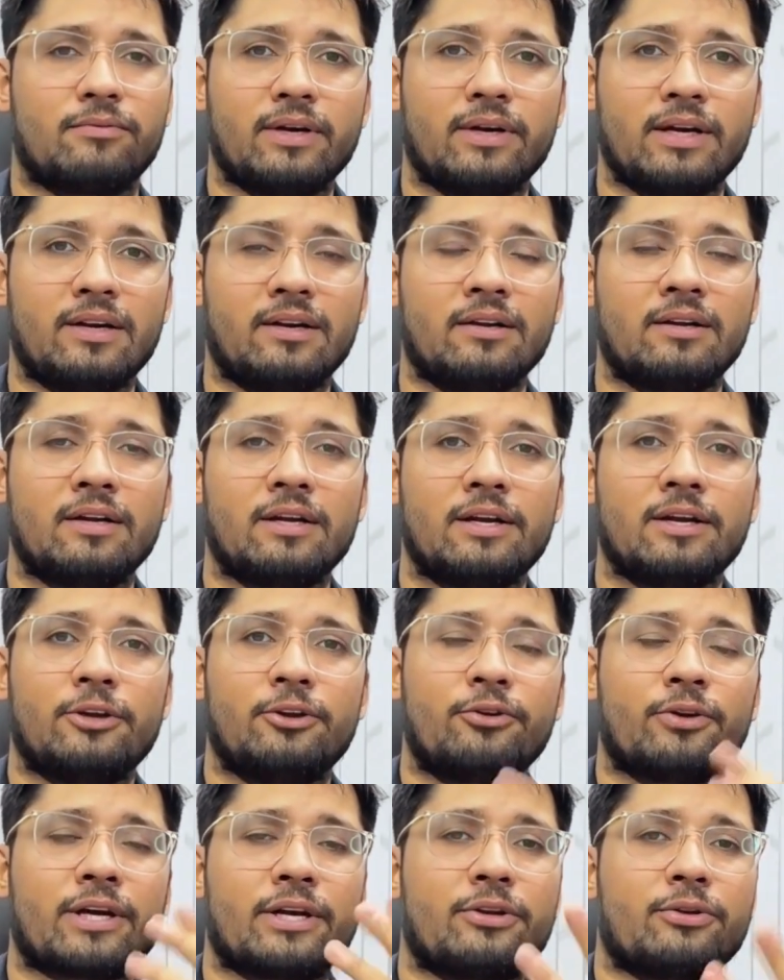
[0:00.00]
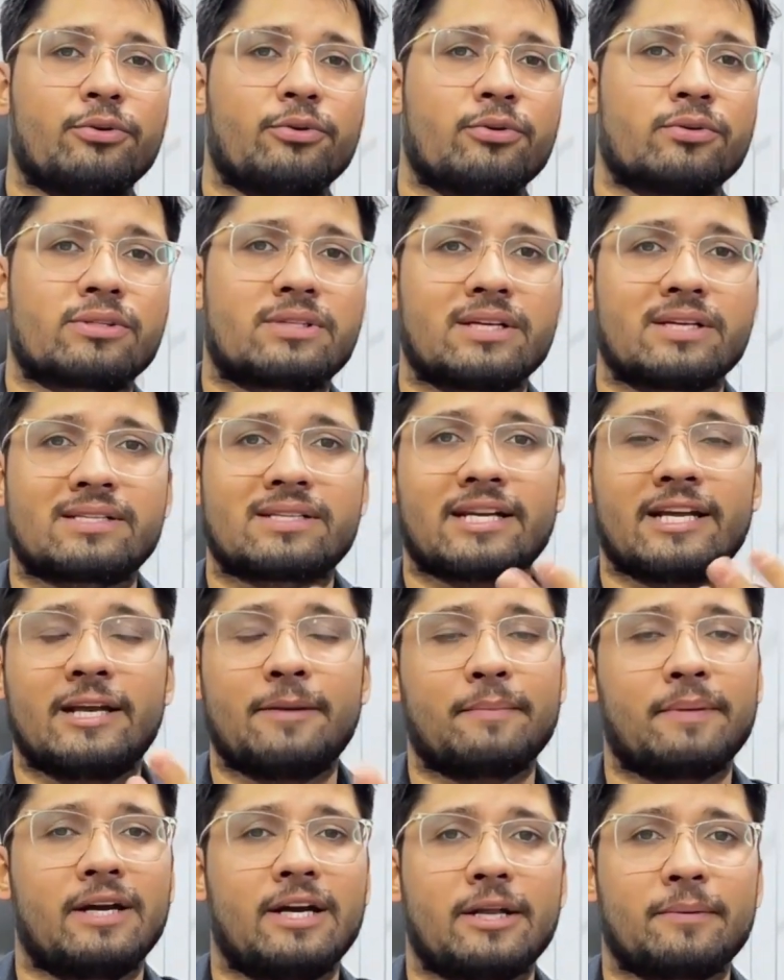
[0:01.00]
Well, you can use this
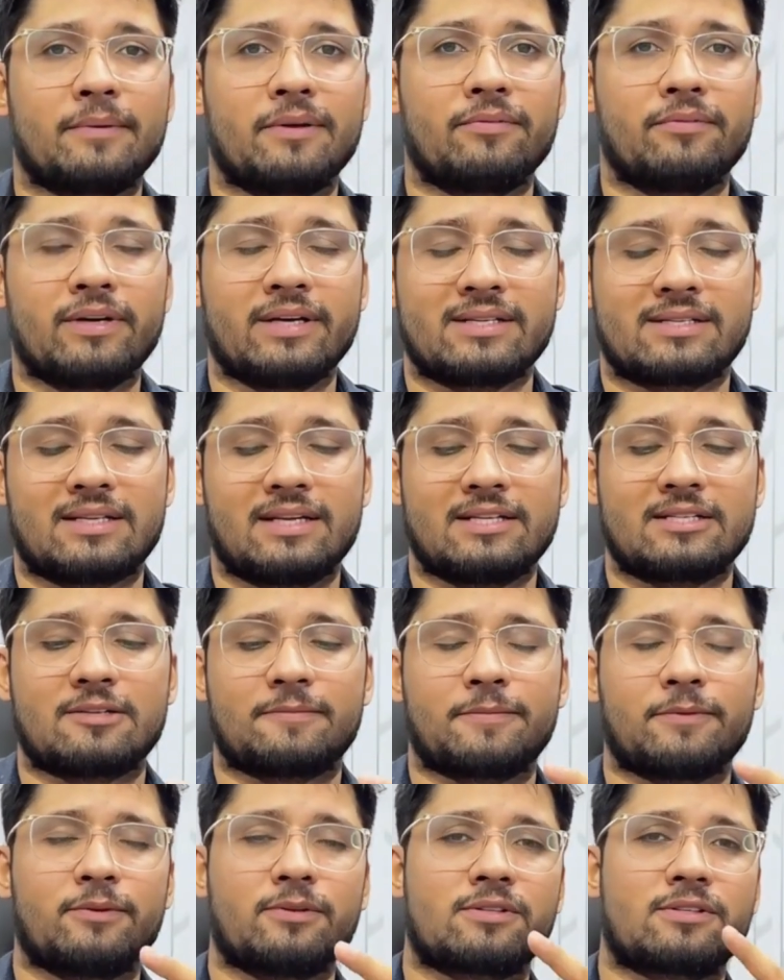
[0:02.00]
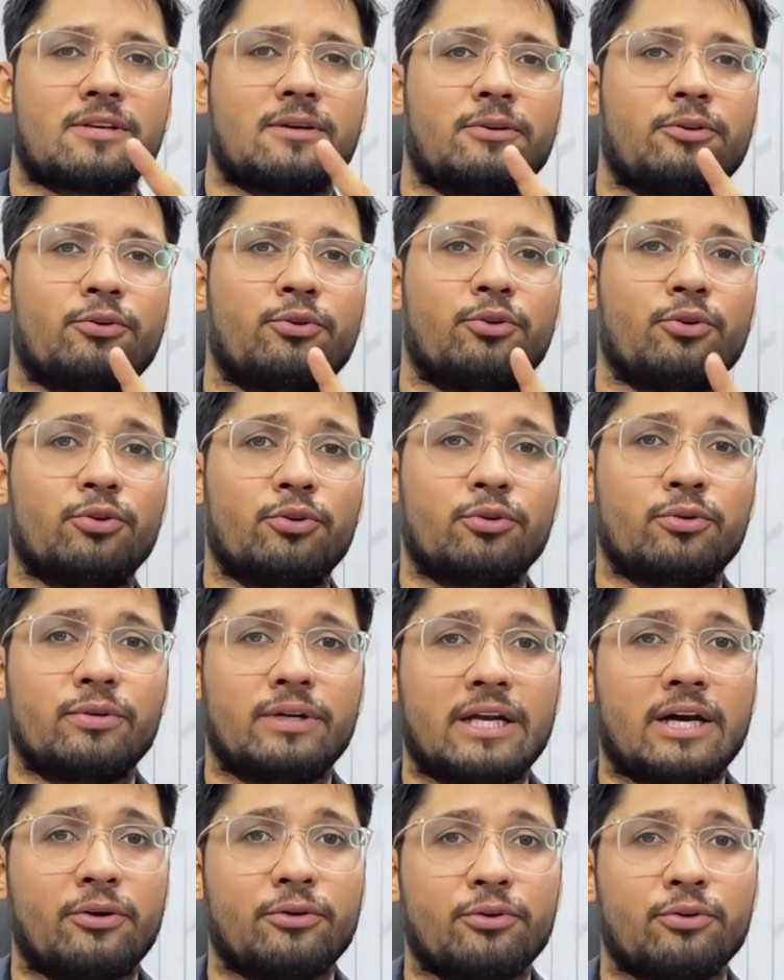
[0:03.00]
in multiple ways. Let's suppose now you
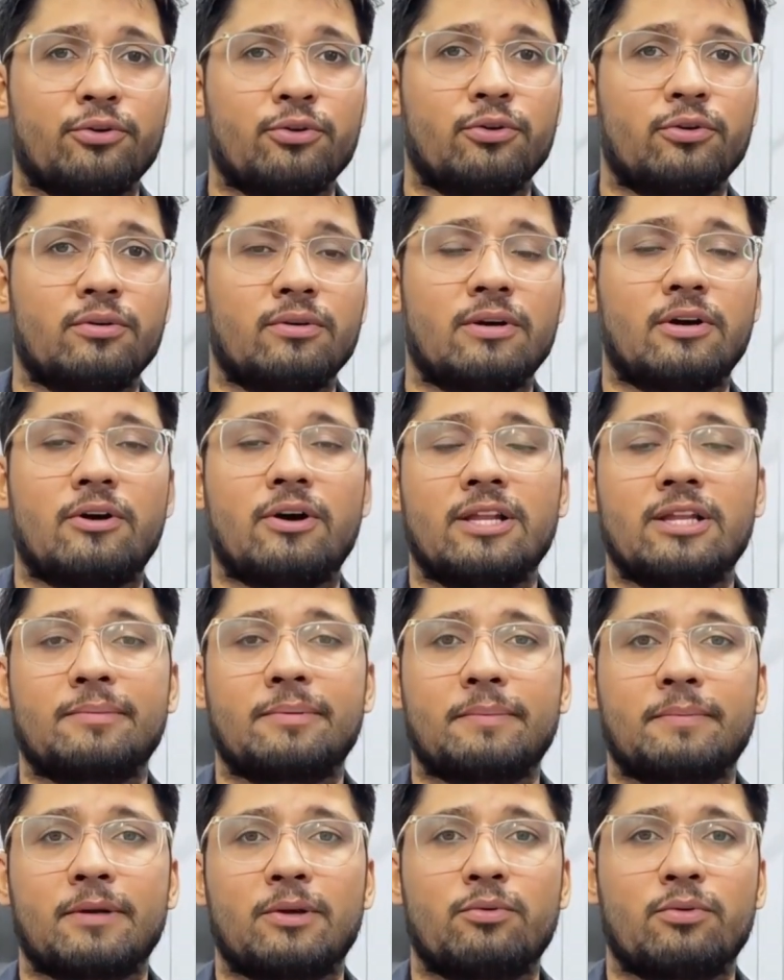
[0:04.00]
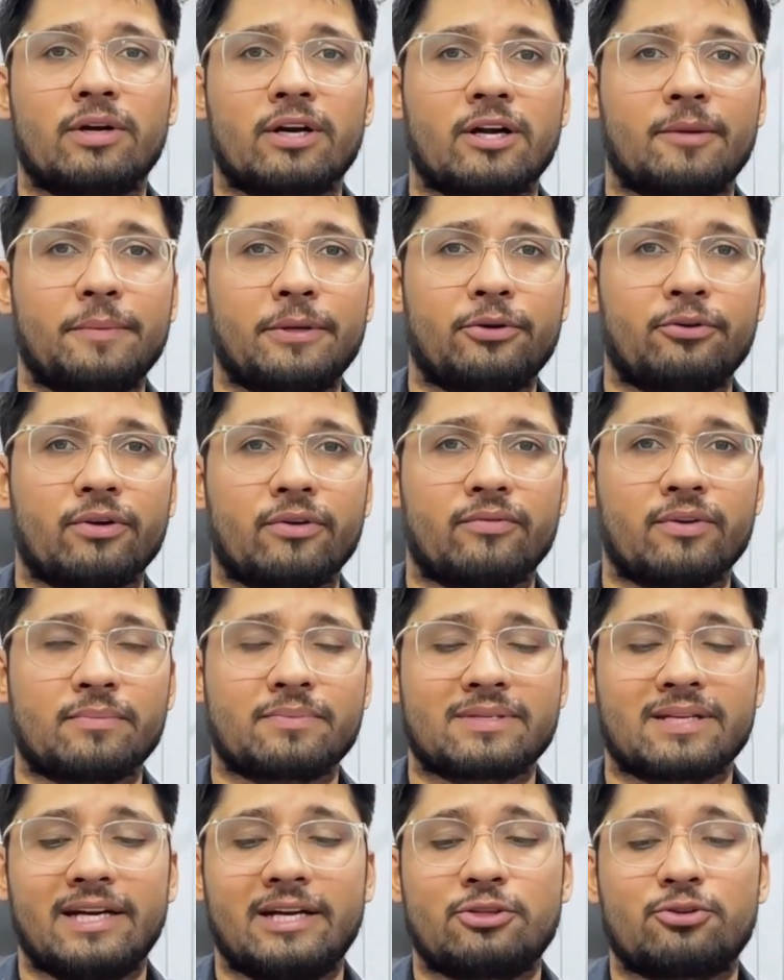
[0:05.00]
know all the people who are coming to your
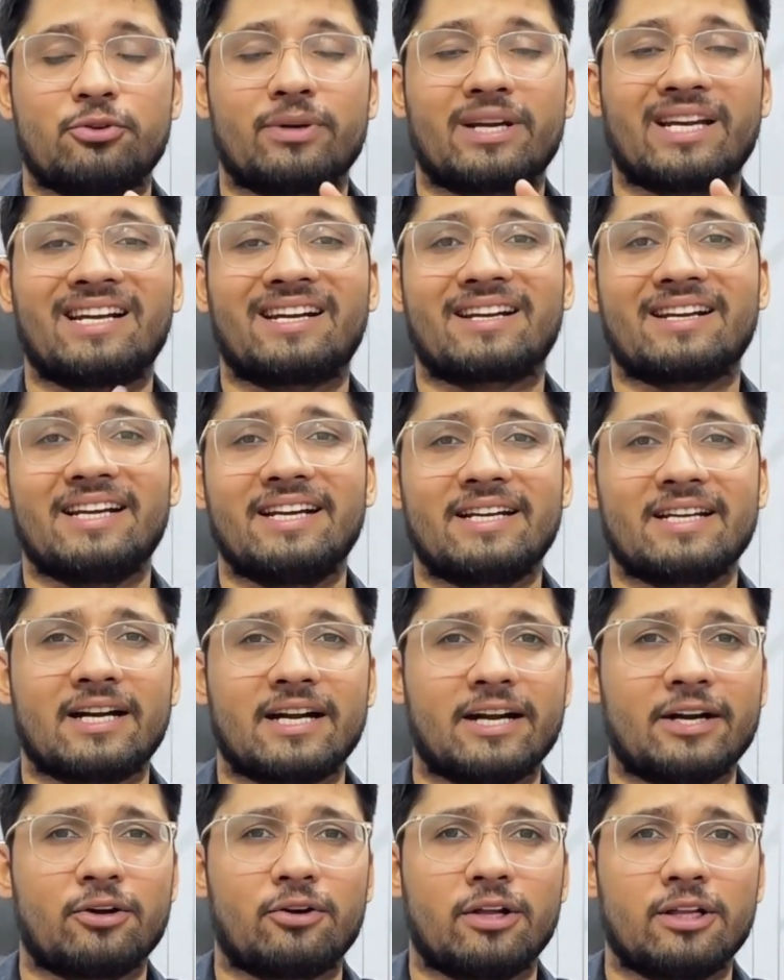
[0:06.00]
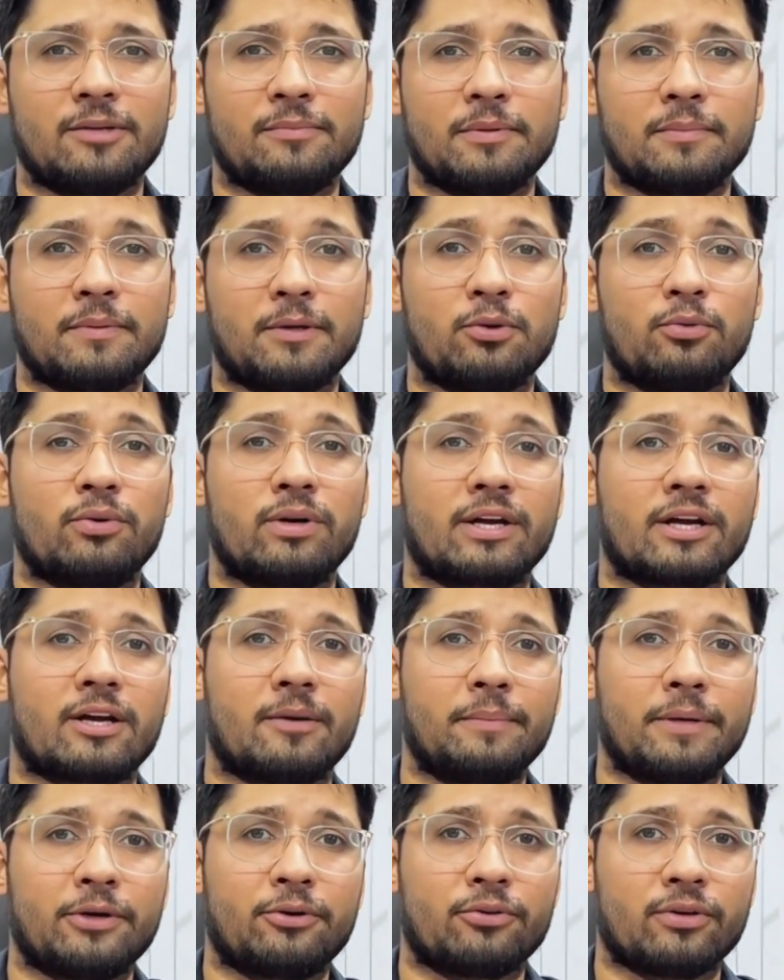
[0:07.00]
website, so you can retarget all the people who are
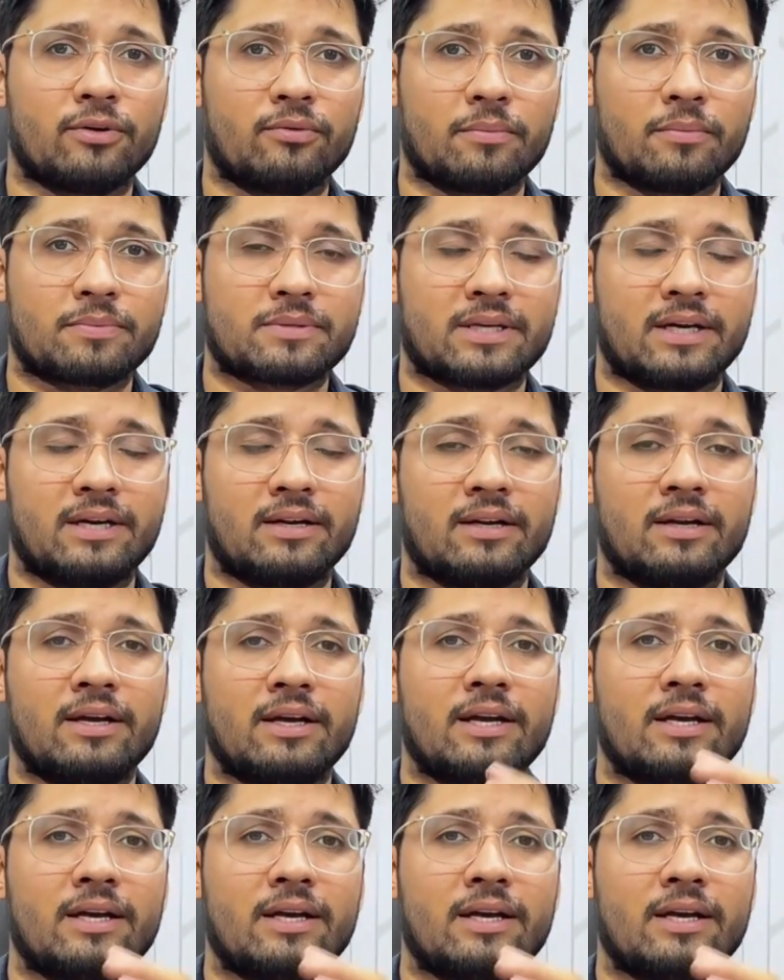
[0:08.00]
coming to your website.